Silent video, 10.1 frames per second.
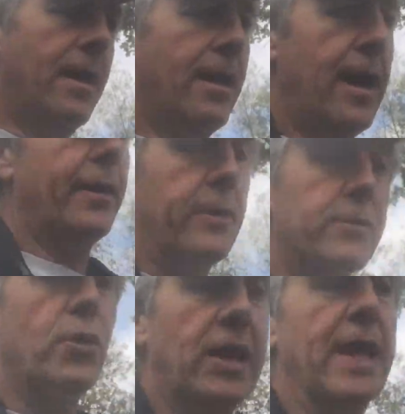Uh, anyway, it
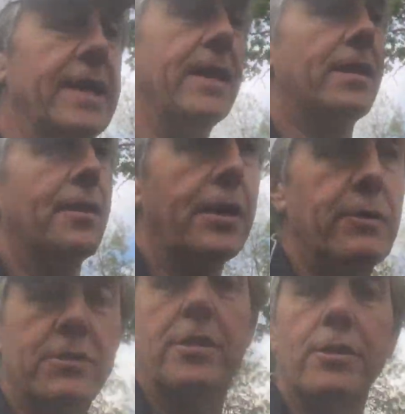was quite a late night. I think it
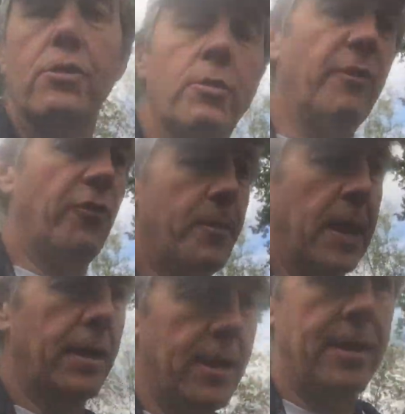was two before
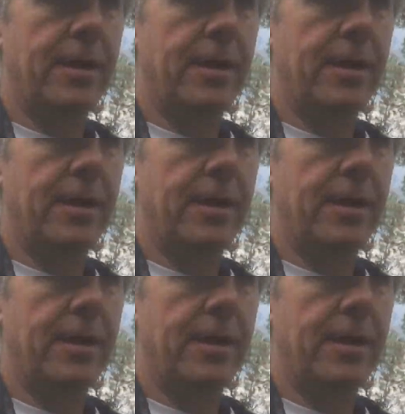my